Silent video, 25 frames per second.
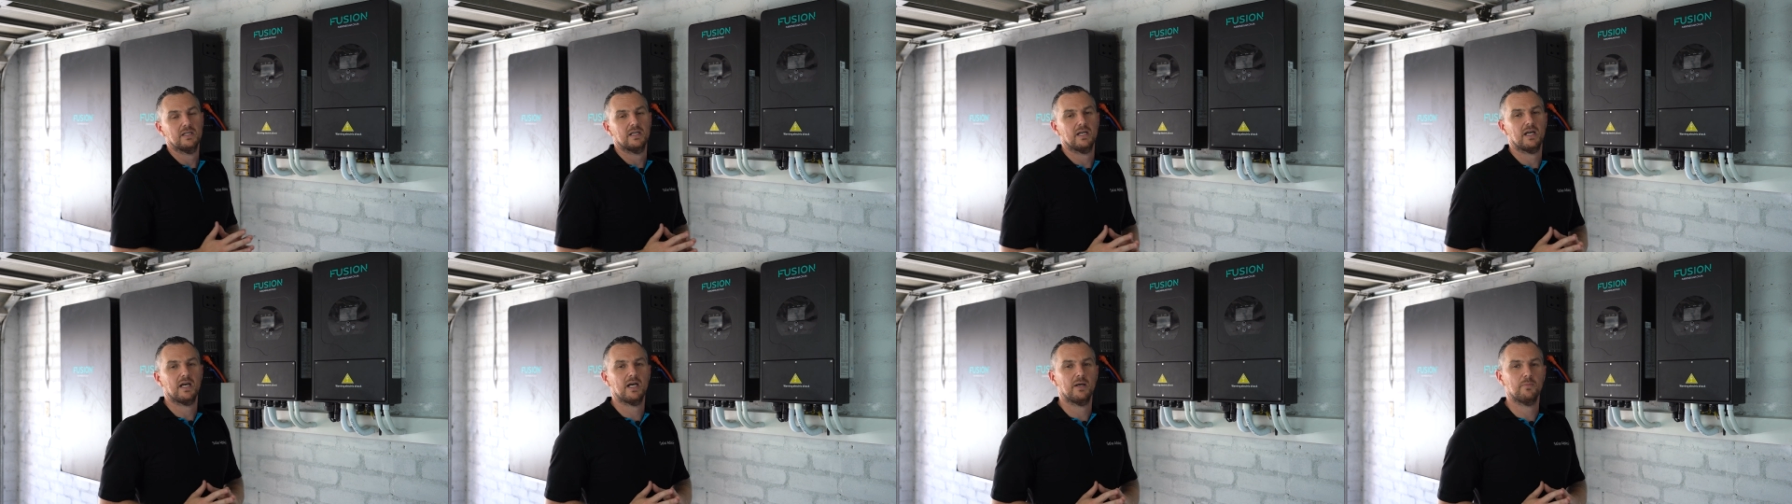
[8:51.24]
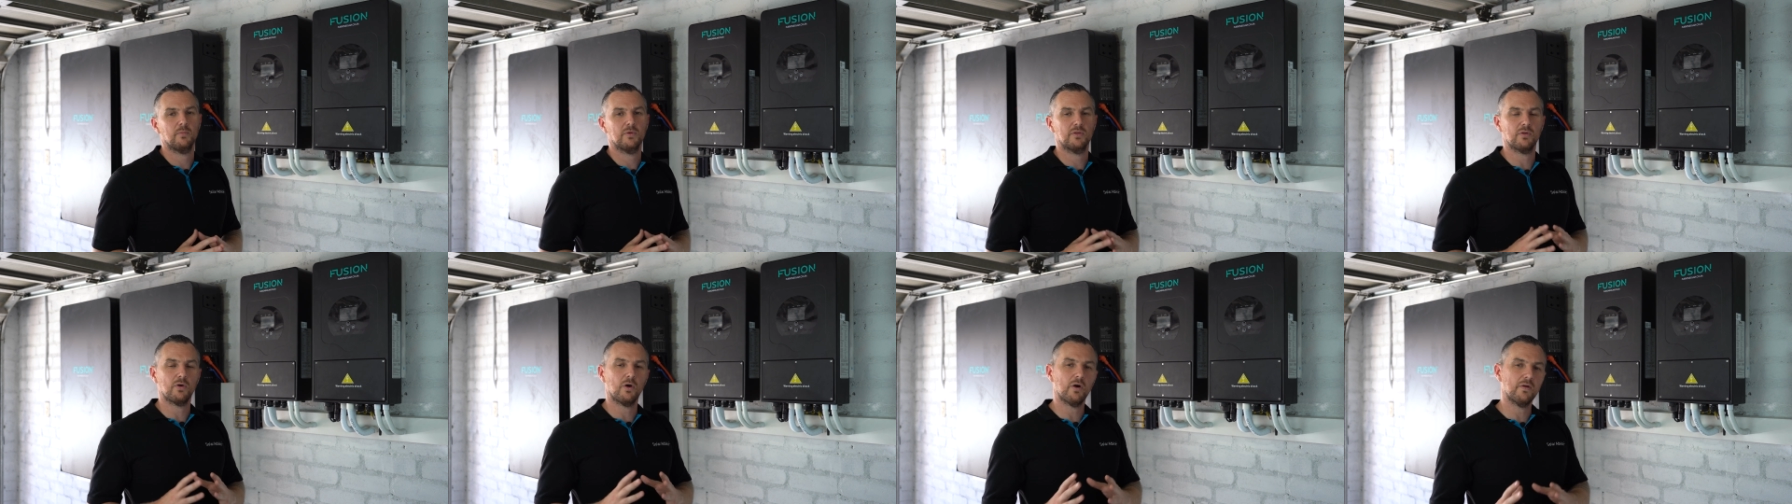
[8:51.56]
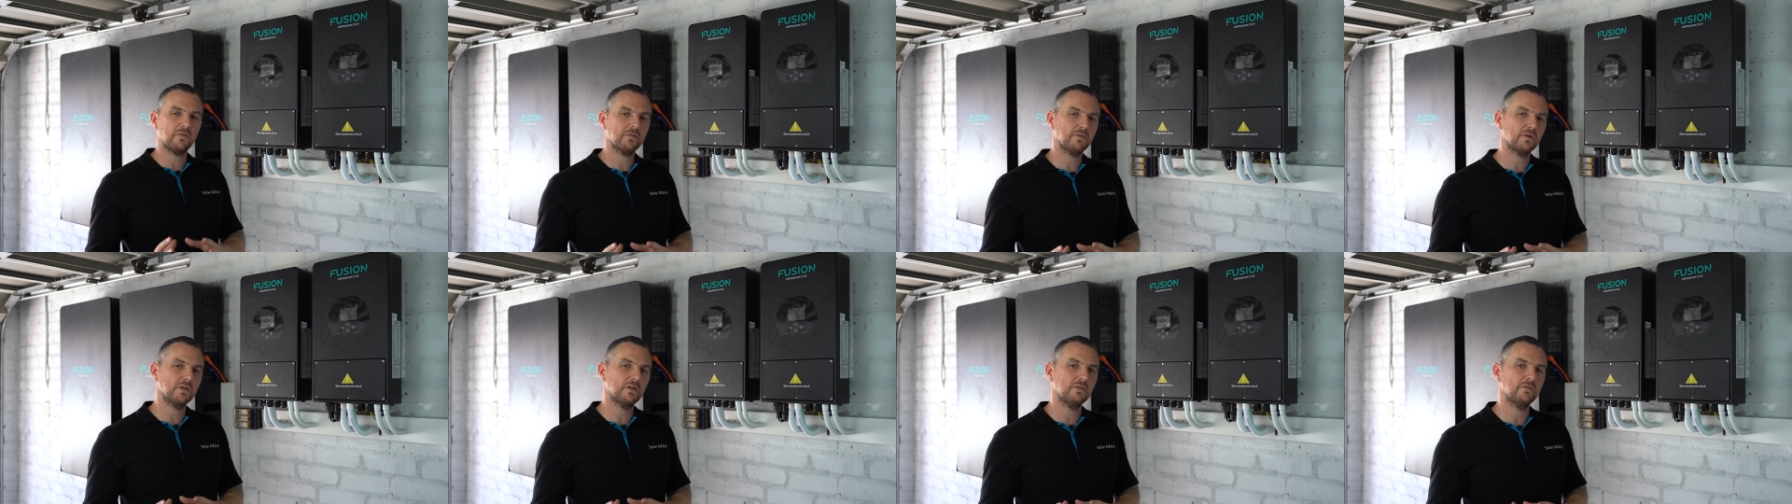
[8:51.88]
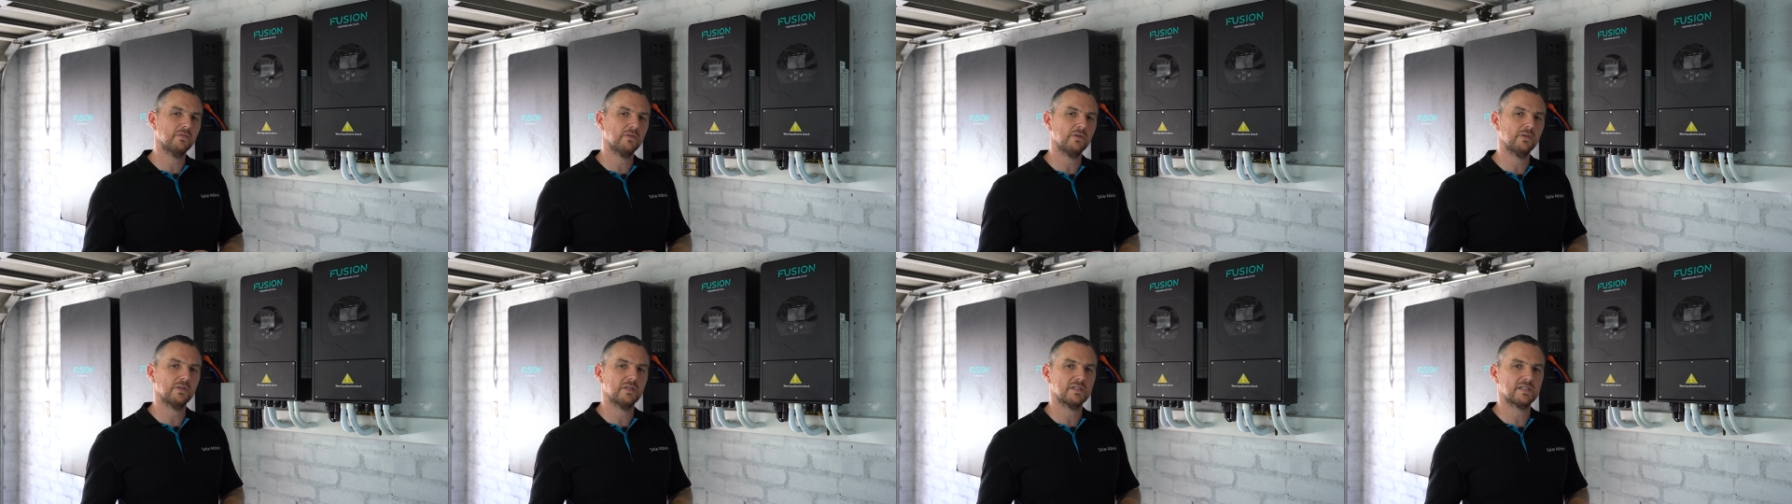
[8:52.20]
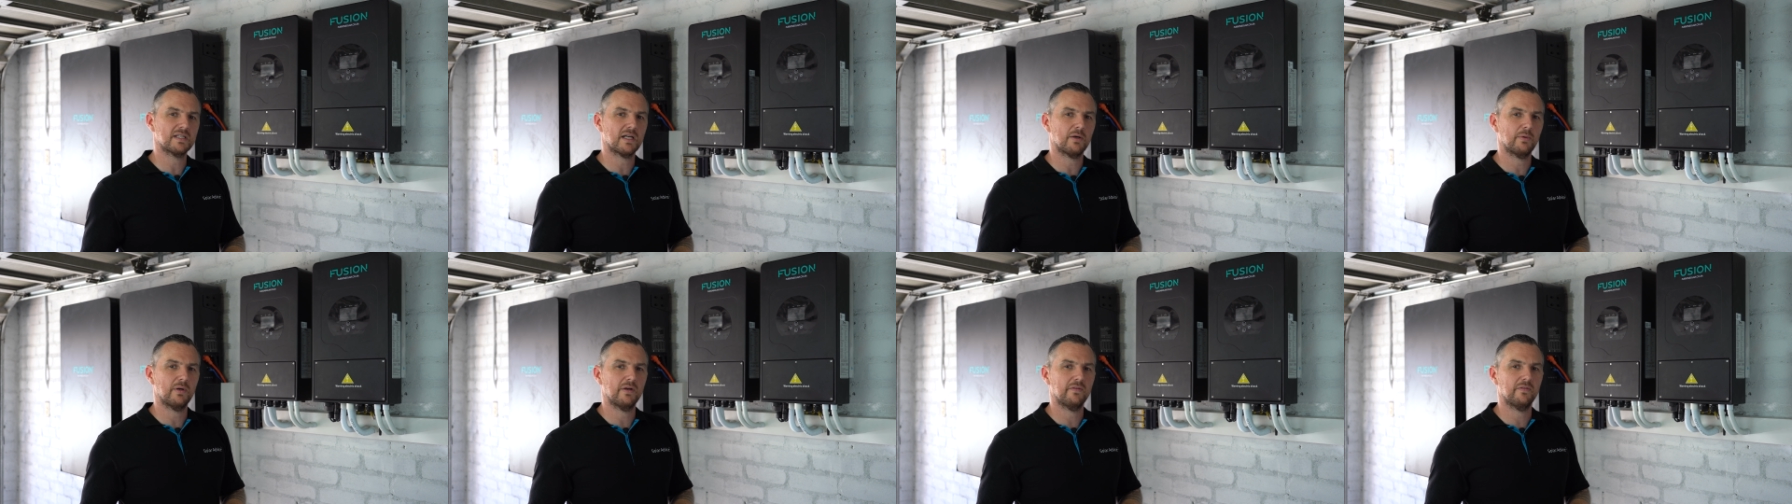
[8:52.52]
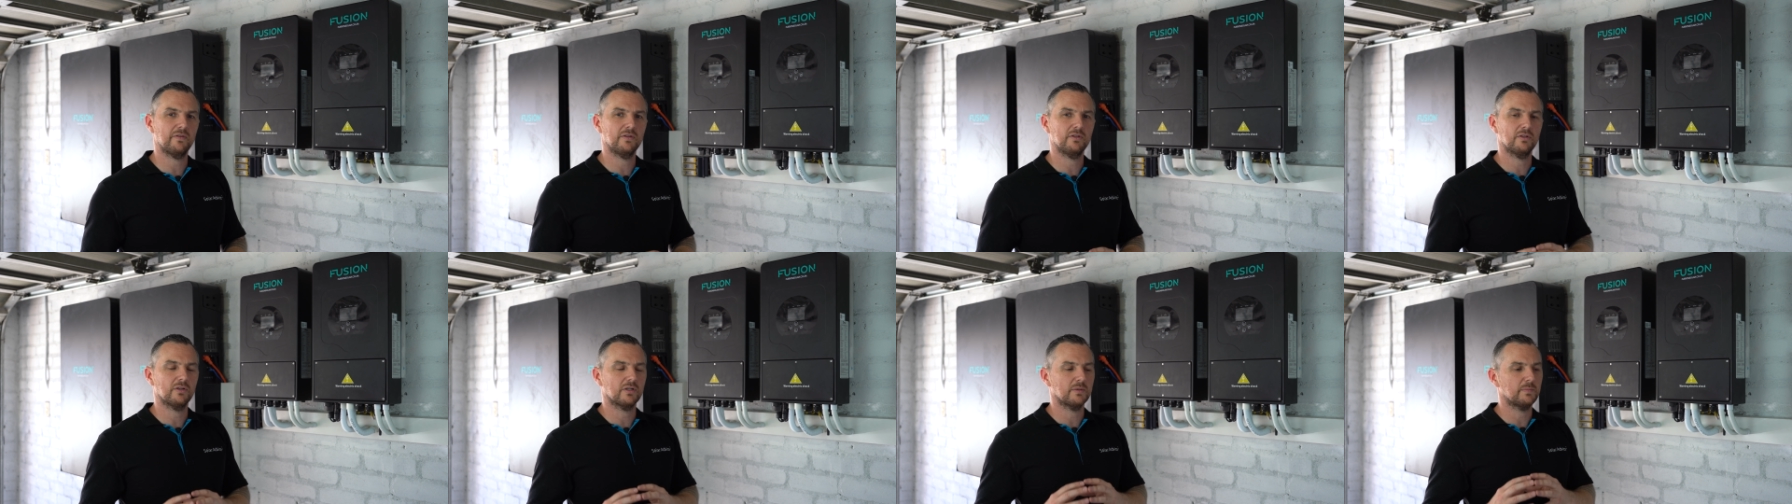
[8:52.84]
Um, with off-grid inverters,
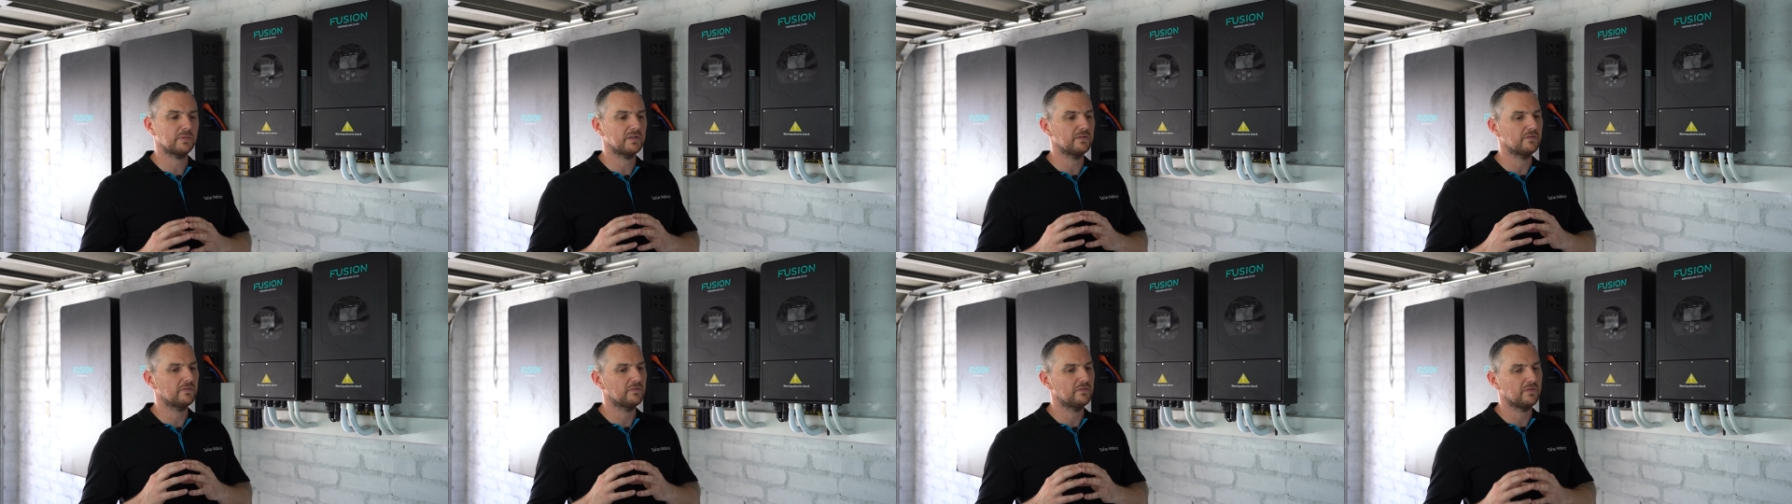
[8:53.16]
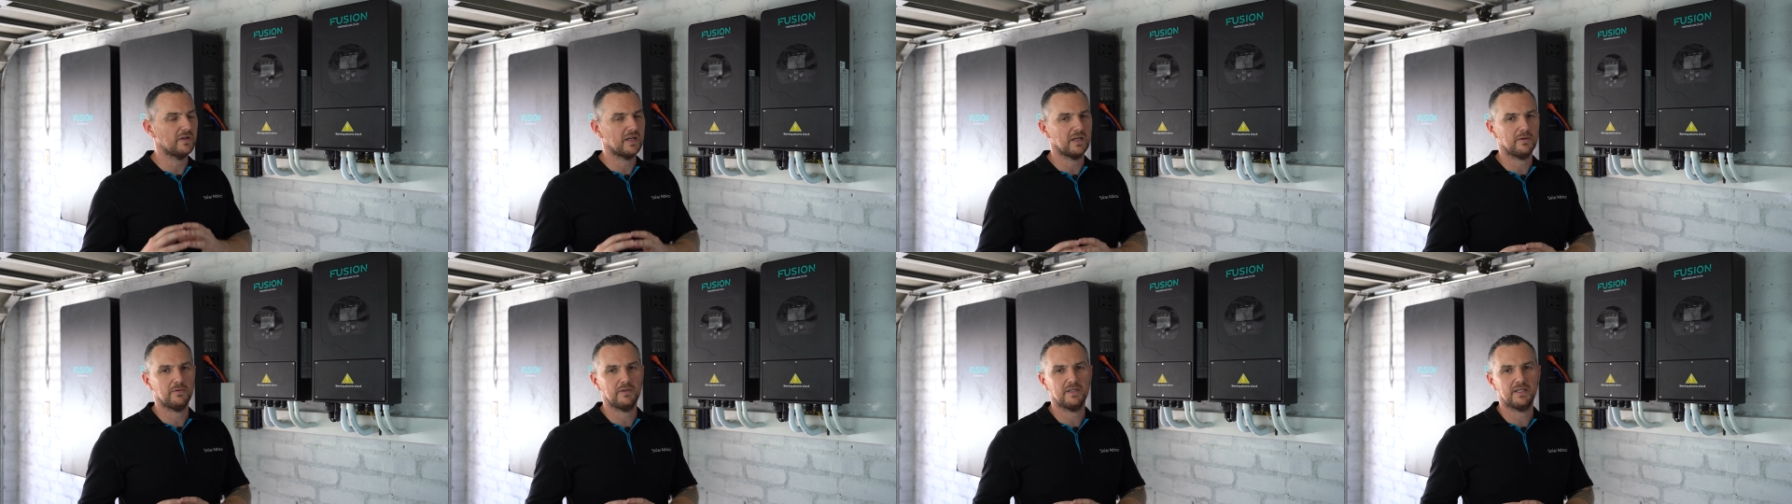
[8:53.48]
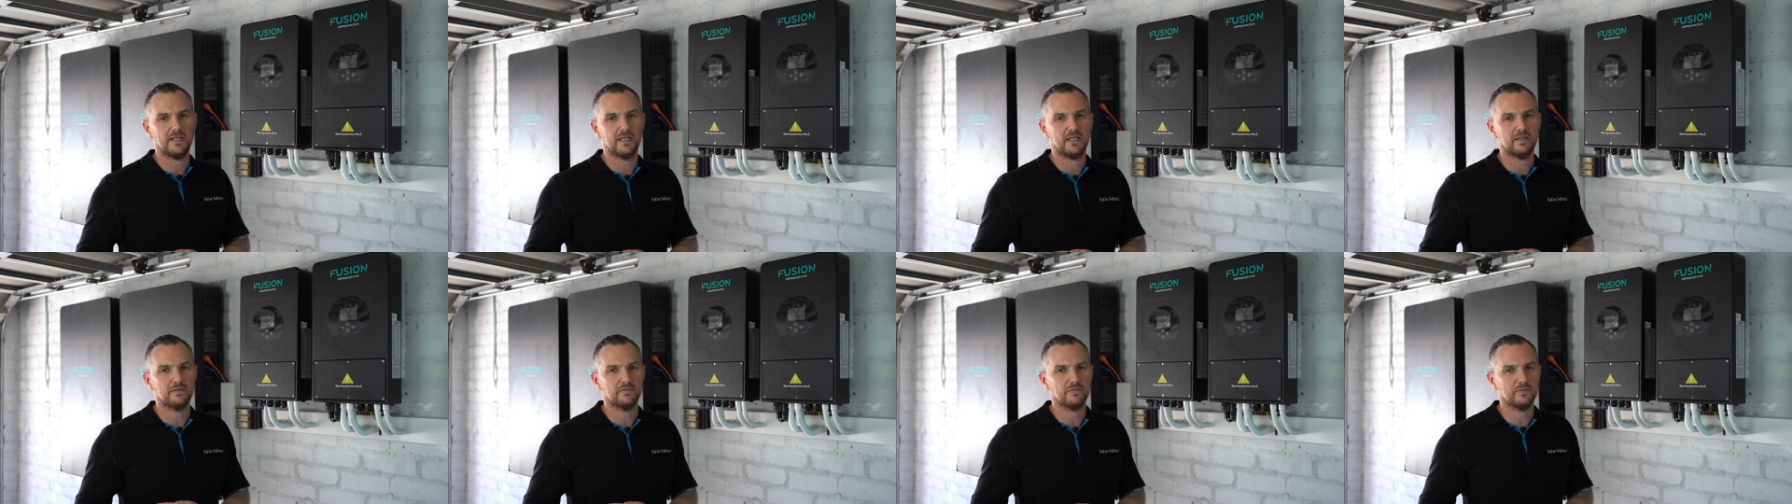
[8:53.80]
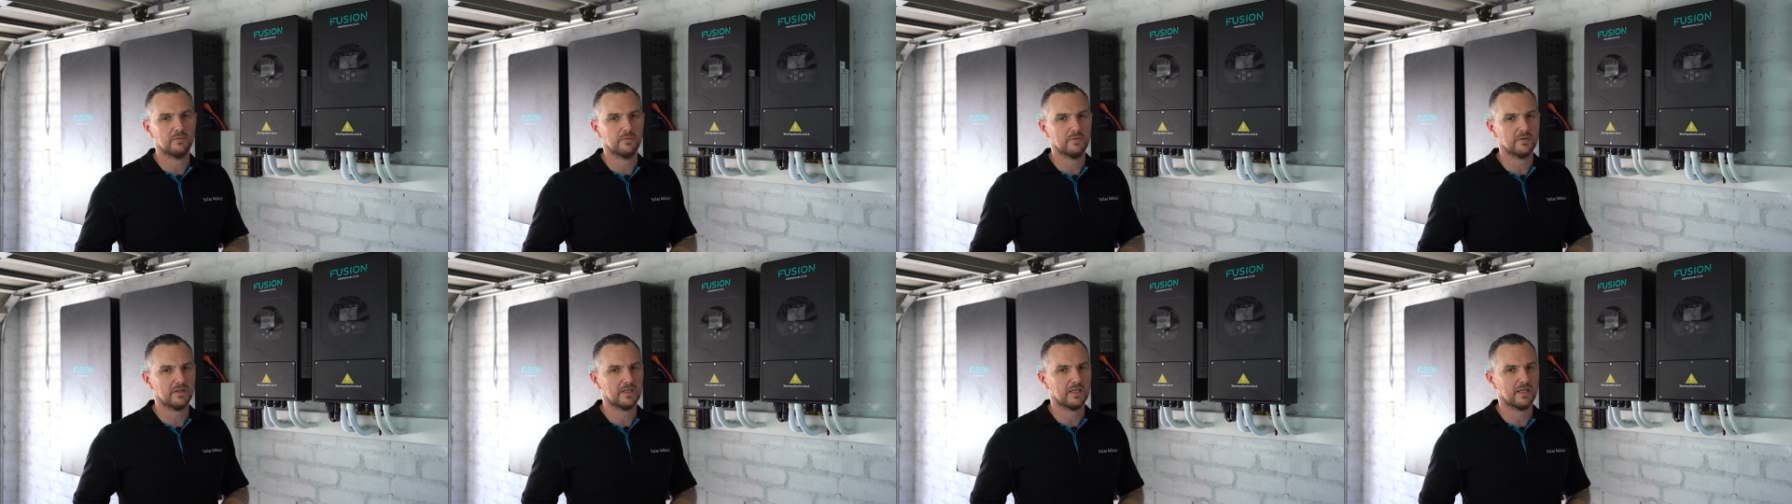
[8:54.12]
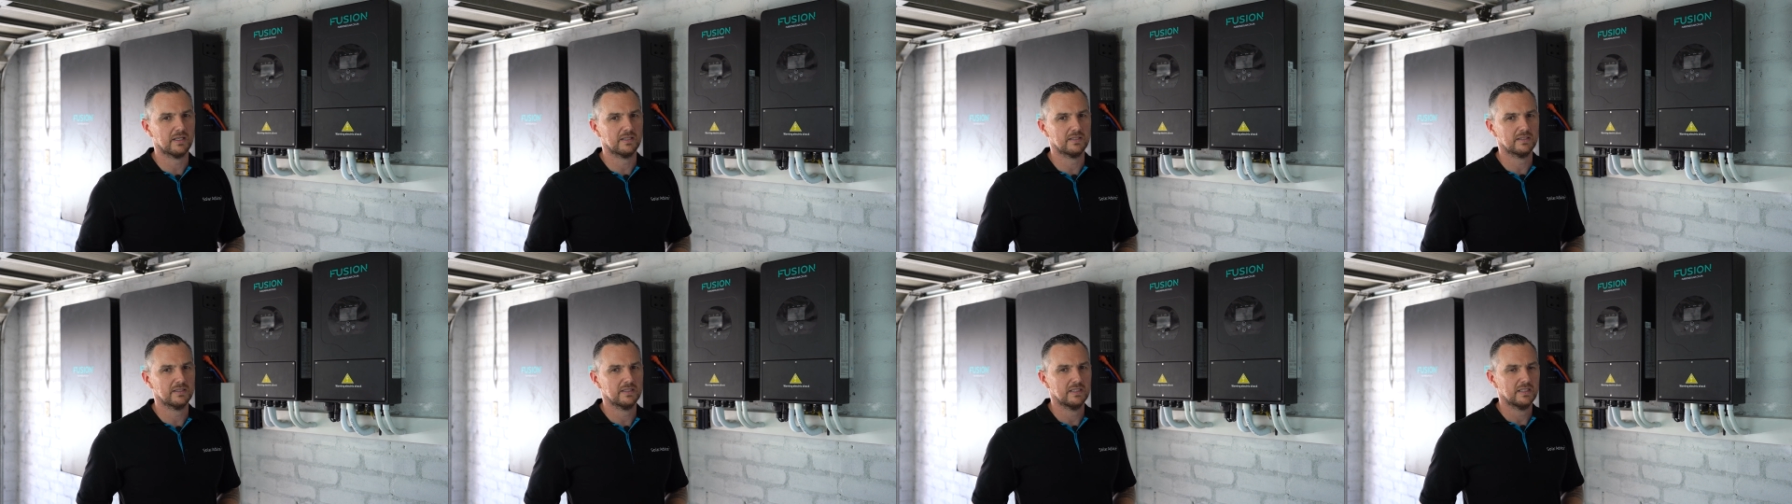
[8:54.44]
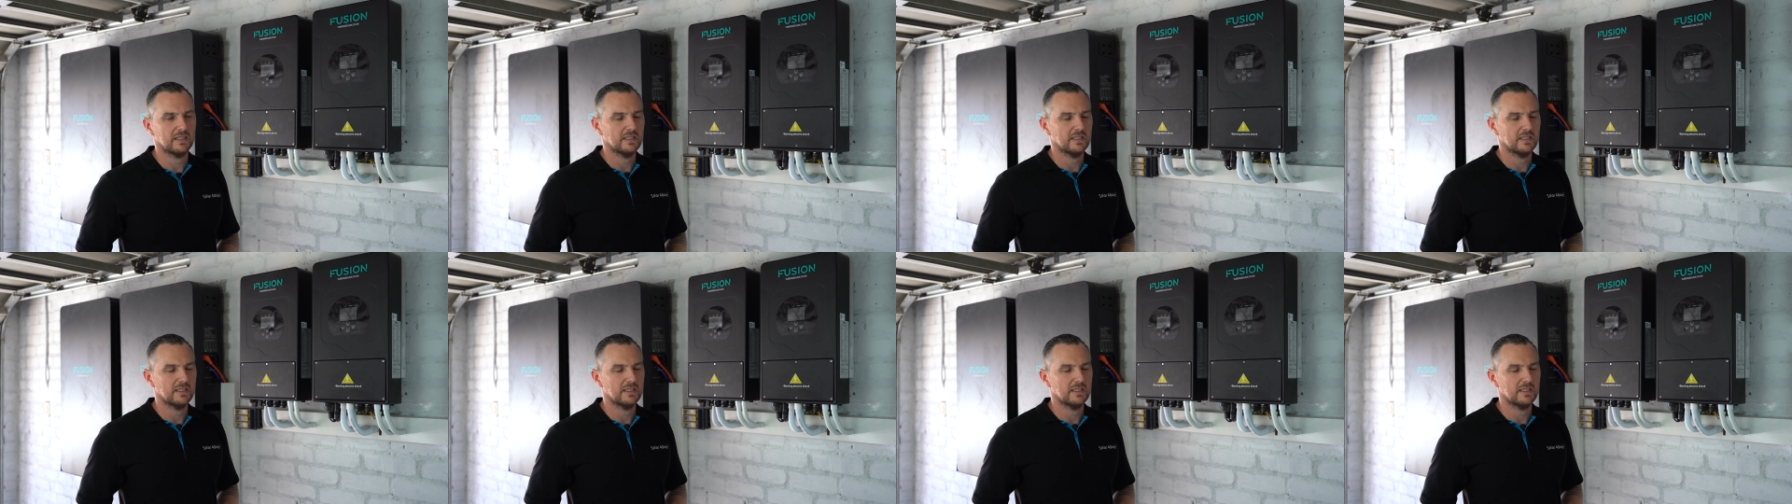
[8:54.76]
however, you've got to be very careful with that.